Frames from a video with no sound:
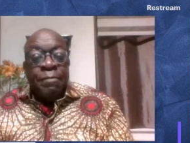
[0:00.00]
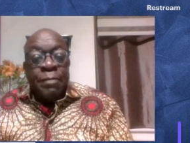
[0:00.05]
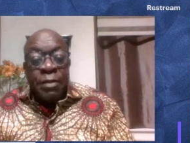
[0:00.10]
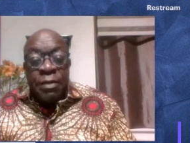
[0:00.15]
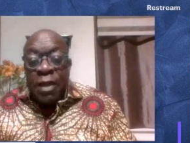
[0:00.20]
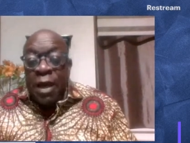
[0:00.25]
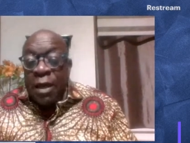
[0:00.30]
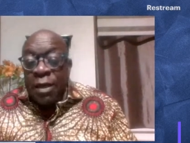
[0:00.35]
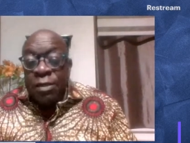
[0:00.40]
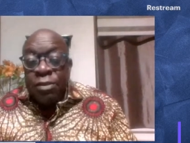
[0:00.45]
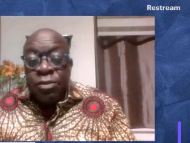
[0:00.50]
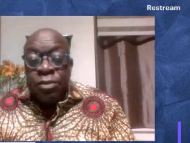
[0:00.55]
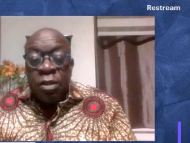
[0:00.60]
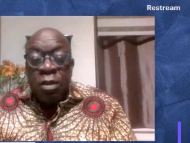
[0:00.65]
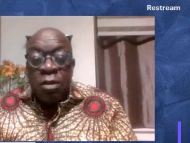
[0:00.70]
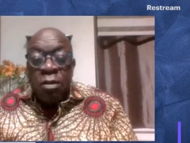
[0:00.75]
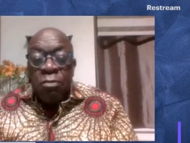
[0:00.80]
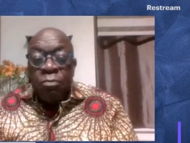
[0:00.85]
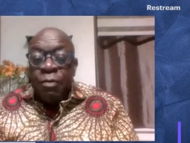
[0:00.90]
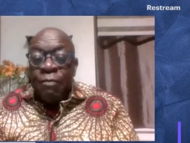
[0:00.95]
In
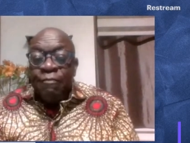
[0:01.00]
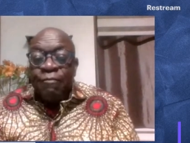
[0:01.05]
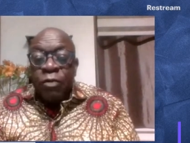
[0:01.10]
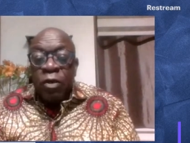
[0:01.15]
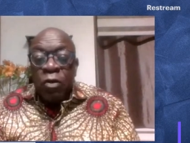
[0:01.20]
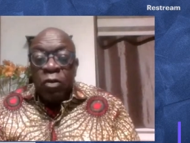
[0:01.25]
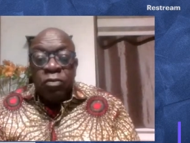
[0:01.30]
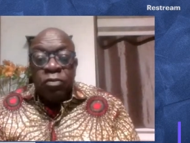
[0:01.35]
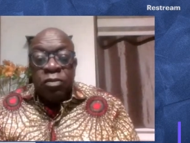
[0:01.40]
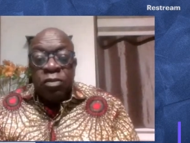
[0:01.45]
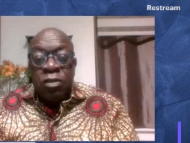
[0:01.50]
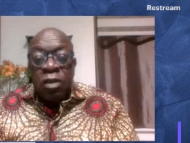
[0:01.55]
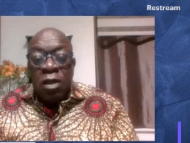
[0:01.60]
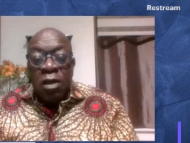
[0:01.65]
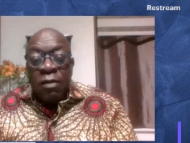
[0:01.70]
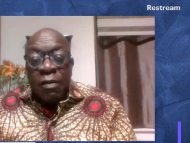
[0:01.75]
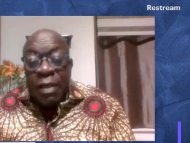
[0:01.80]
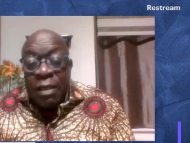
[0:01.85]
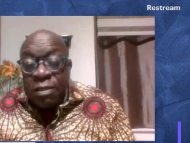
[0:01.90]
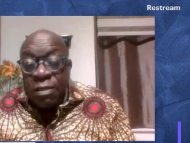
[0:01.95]
Asia, we've got
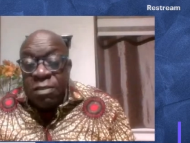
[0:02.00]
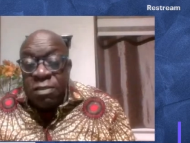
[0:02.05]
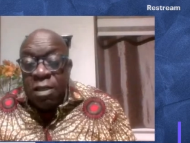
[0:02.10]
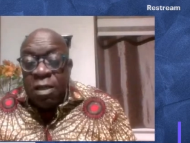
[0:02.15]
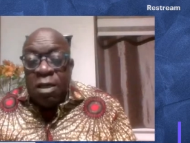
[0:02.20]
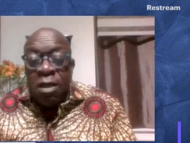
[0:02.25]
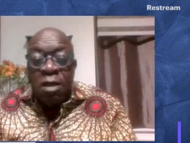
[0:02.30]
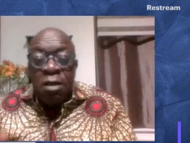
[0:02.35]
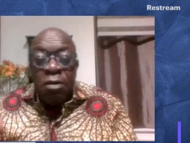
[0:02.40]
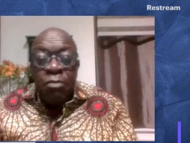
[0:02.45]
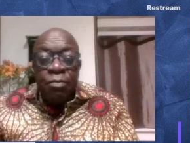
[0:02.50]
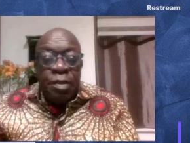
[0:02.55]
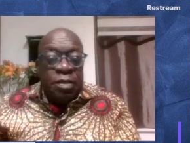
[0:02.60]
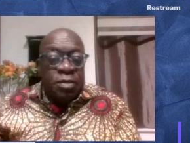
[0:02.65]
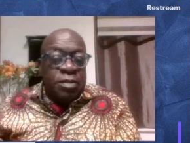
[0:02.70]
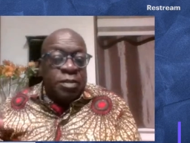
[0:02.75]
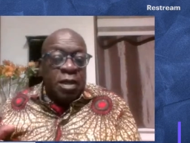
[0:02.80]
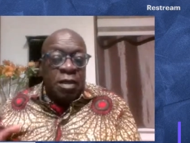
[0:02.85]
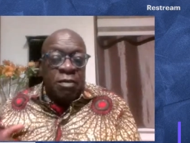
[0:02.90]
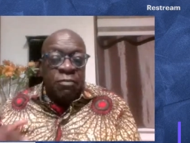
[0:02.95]
India.
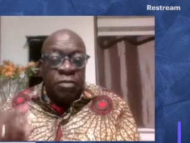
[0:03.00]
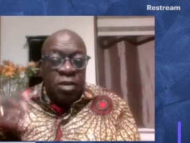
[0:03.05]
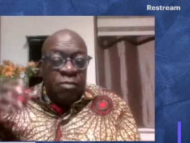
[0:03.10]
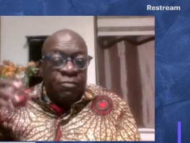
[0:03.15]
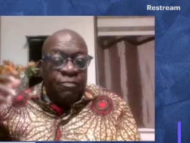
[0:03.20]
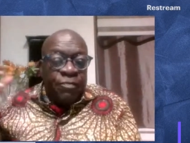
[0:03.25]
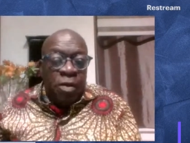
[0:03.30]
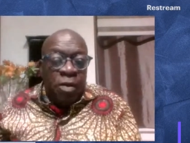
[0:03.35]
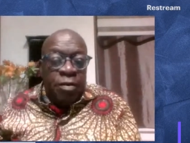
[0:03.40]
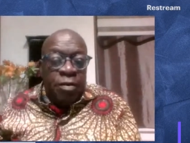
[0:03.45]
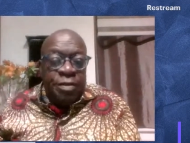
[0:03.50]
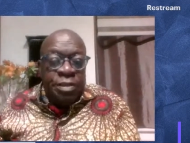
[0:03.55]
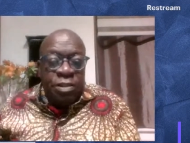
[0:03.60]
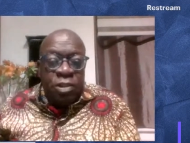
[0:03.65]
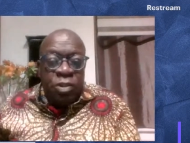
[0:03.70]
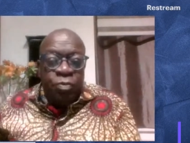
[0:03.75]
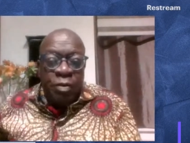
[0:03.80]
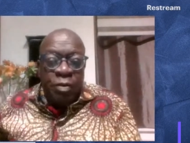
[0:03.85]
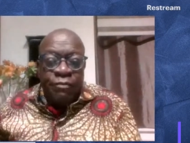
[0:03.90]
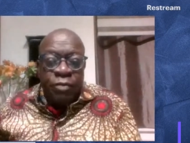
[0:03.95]
Then the Far
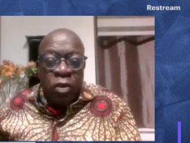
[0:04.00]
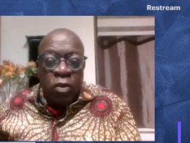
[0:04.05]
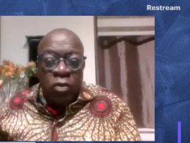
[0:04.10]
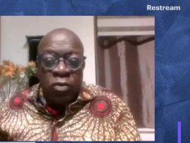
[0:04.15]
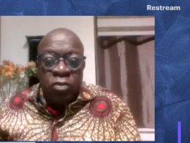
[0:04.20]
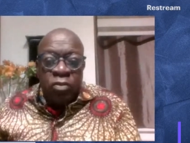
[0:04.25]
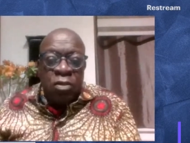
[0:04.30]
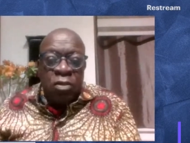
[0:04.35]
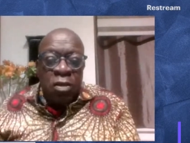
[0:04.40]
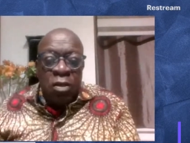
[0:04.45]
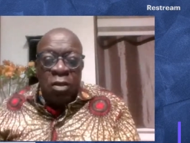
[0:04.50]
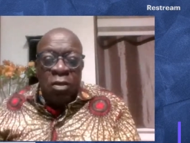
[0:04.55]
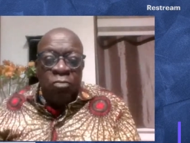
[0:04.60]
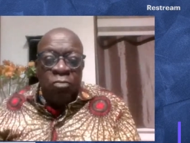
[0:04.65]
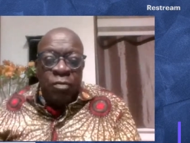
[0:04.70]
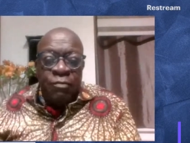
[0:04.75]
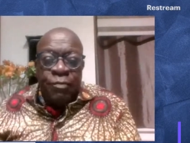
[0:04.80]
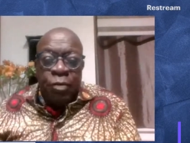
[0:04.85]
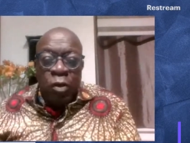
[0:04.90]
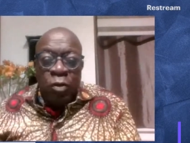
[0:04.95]
East, we've got
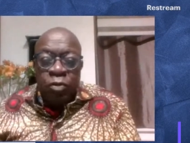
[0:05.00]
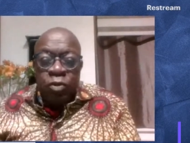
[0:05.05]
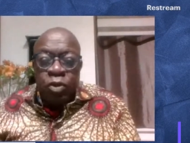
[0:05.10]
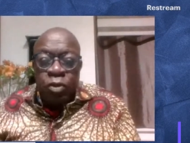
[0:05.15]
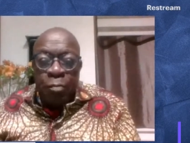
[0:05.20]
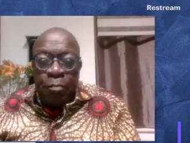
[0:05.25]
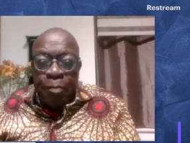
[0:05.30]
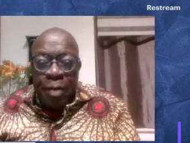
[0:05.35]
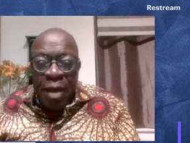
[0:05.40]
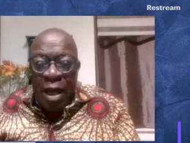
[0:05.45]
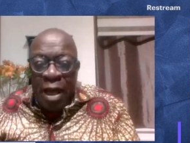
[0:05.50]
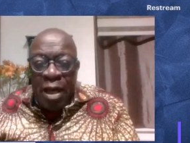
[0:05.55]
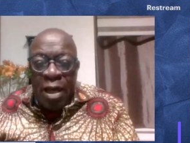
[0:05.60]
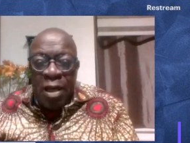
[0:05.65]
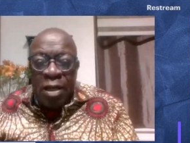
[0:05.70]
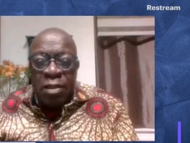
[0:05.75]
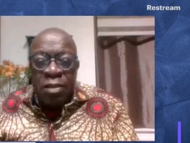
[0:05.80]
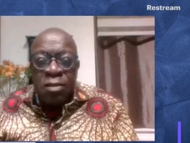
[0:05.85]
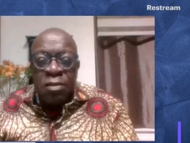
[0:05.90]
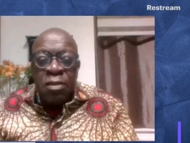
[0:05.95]

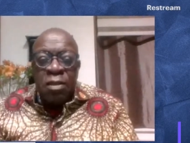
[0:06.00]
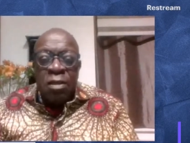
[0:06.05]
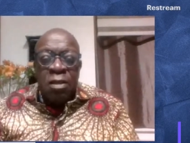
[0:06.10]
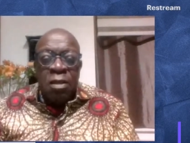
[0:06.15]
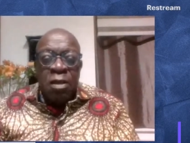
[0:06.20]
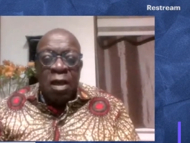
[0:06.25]
Japan.